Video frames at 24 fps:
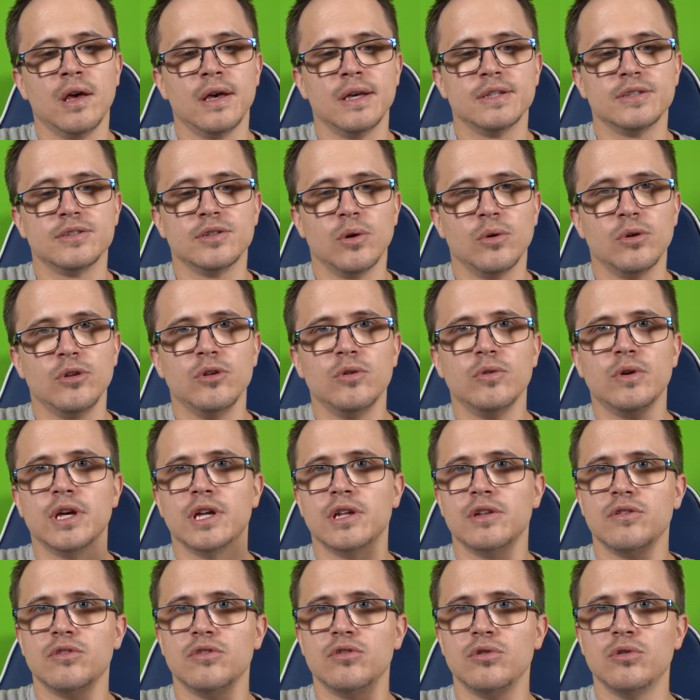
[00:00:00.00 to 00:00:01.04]
So you
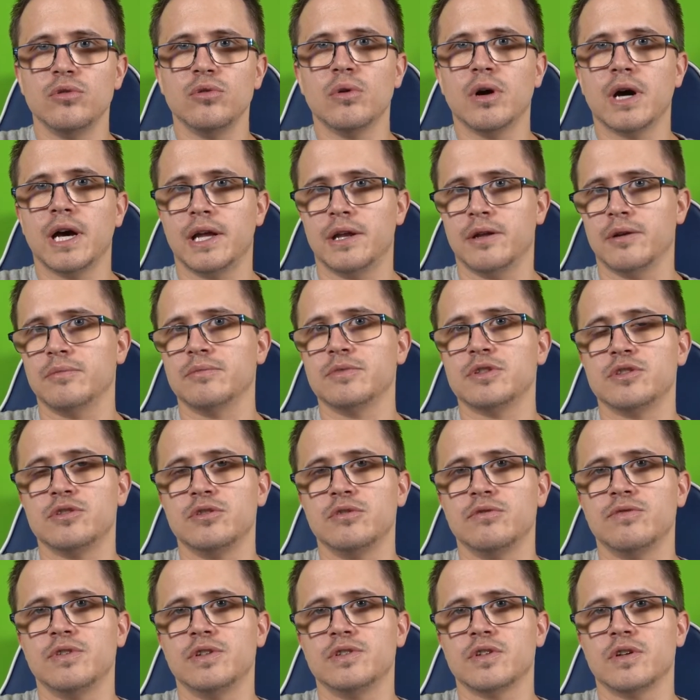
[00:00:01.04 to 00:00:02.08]
get two
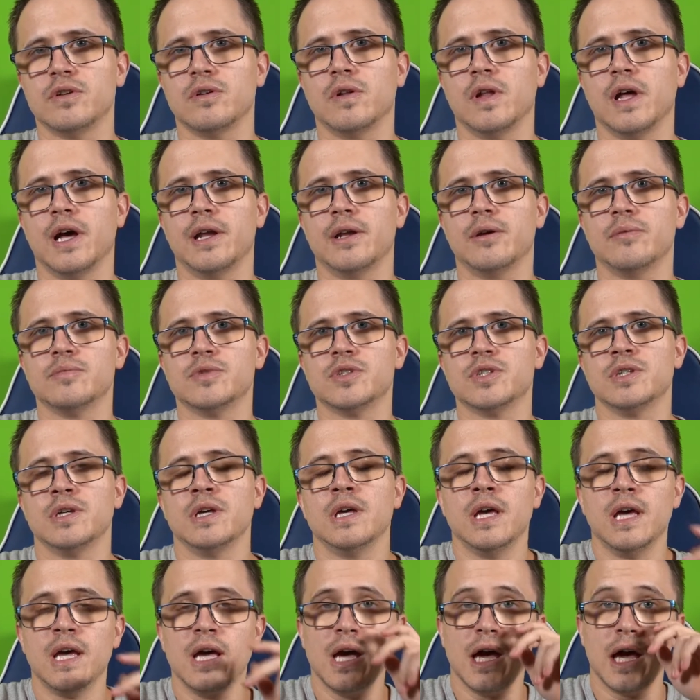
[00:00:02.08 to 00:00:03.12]
physical items,
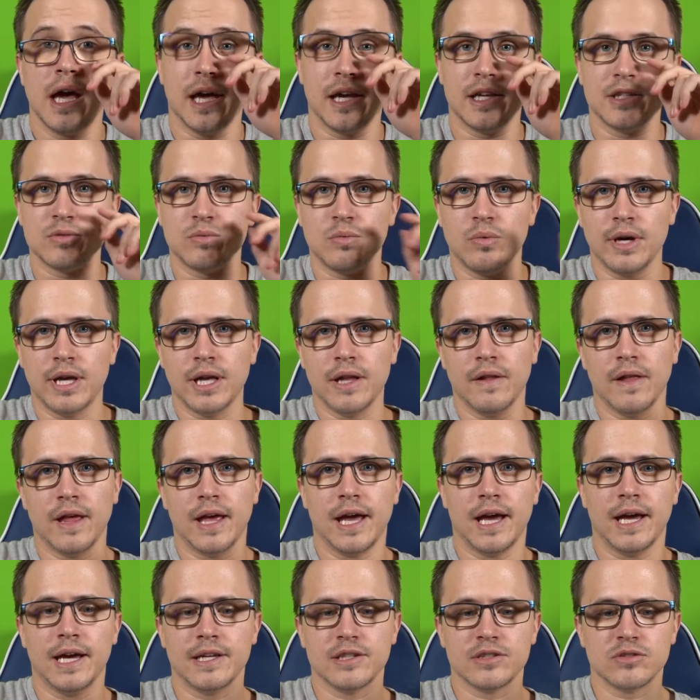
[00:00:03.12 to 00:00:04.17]
as well
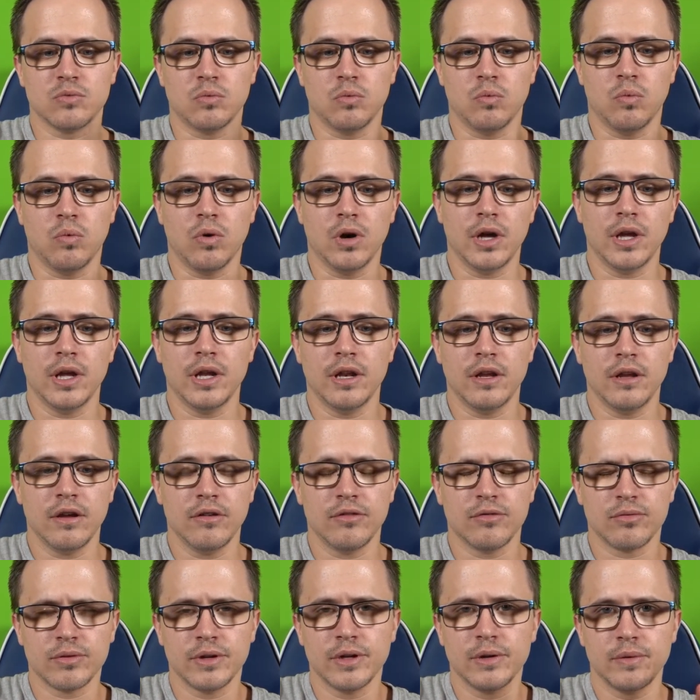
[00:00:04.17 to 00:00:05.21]
as one
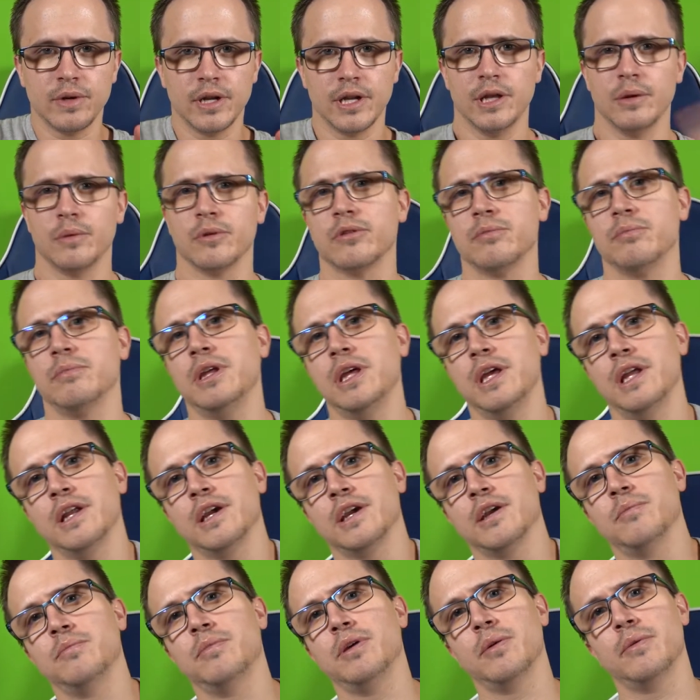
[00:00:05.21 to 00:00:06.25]
free reading with me, and
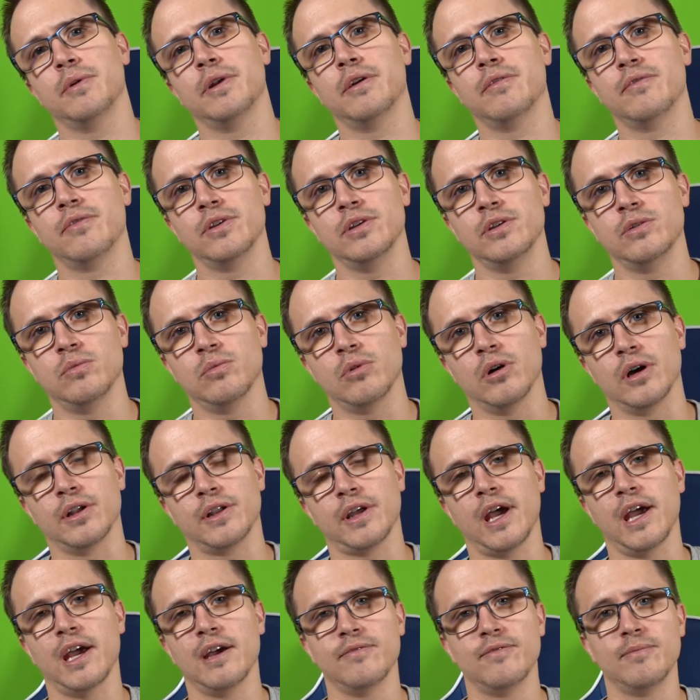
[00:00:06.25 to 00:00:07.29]
it can be whatever you want.
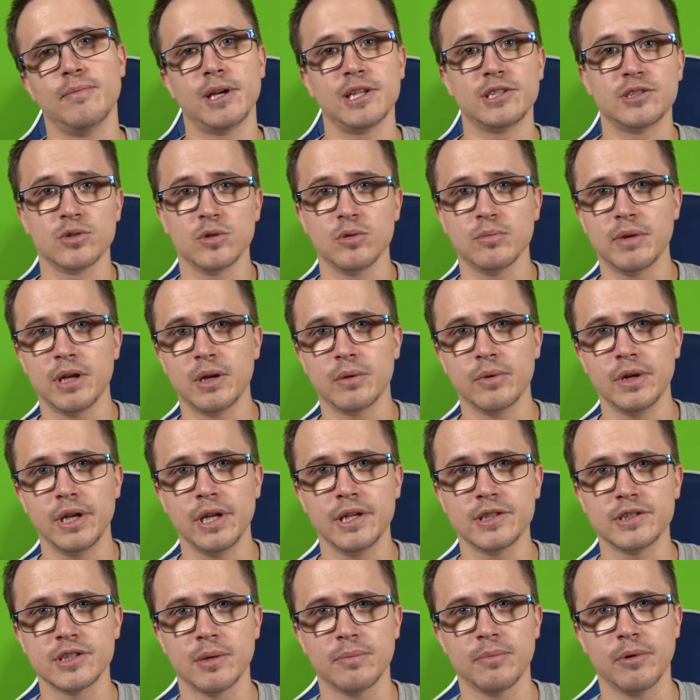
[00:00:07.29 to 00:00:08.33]
I have my Soulmate
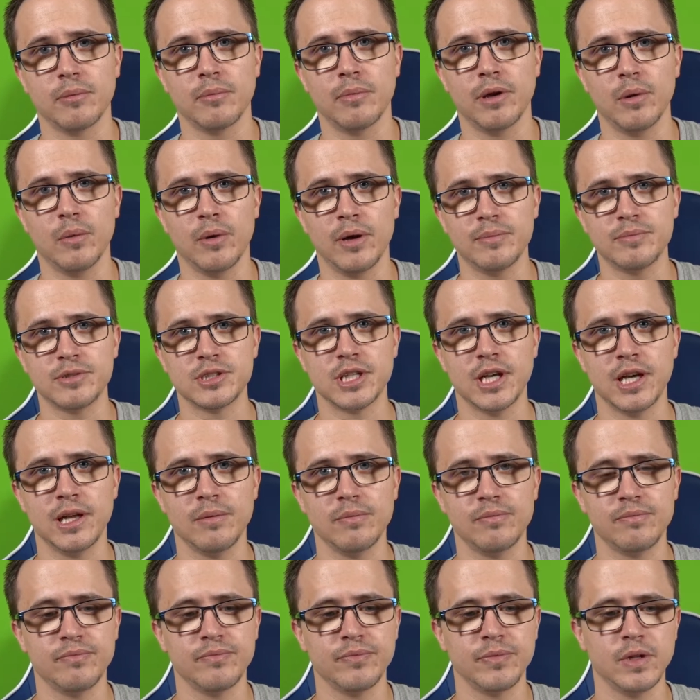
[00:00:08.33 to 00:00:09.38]
readings up on my website.
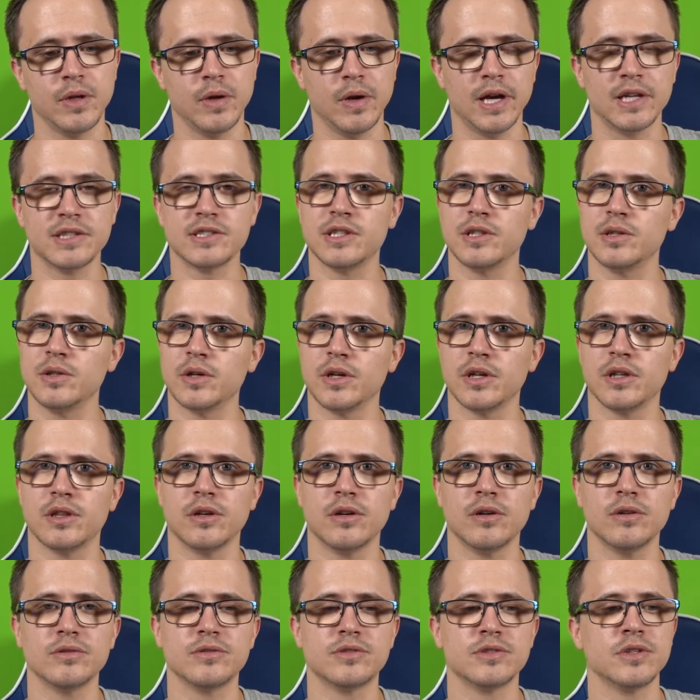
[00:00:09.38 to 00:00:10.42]
You guys can look at
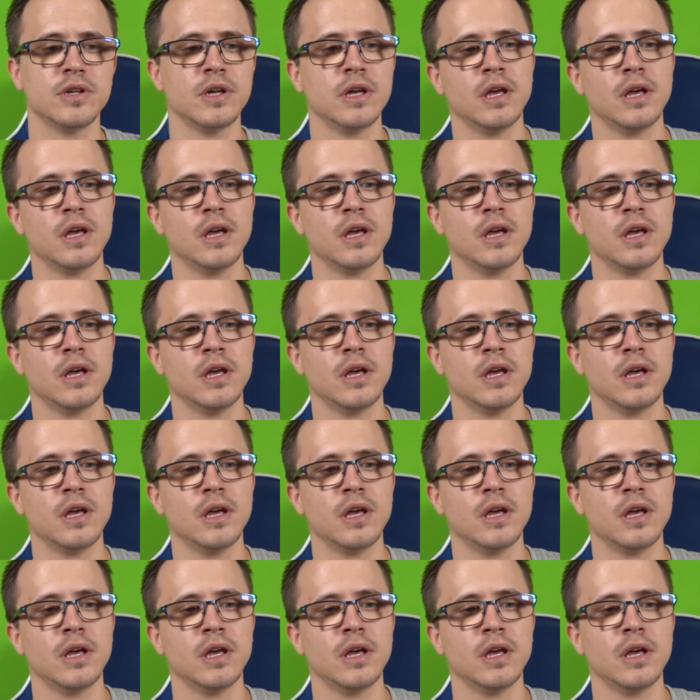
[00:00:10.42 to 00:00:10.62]
those.